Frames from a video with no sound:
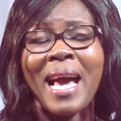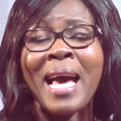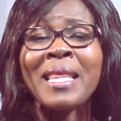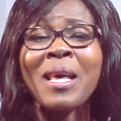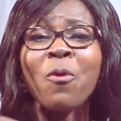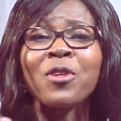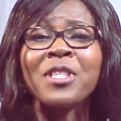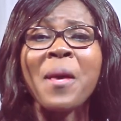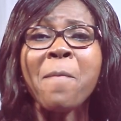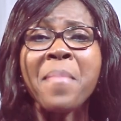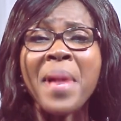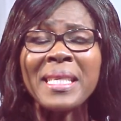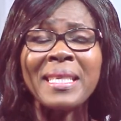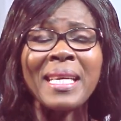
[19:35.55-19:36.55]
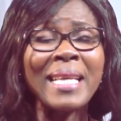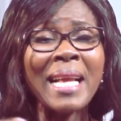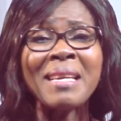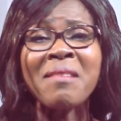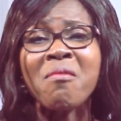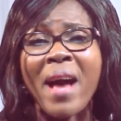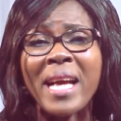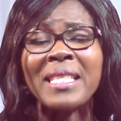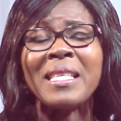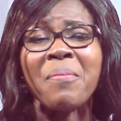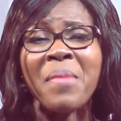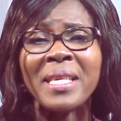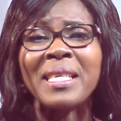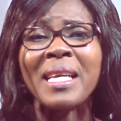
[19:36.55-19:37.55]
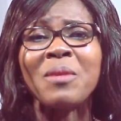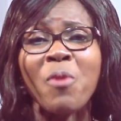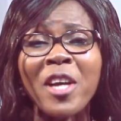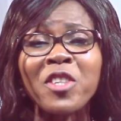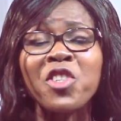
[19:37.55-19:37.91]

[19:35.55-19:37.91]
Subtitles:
And there was a message, I didn't write the message, but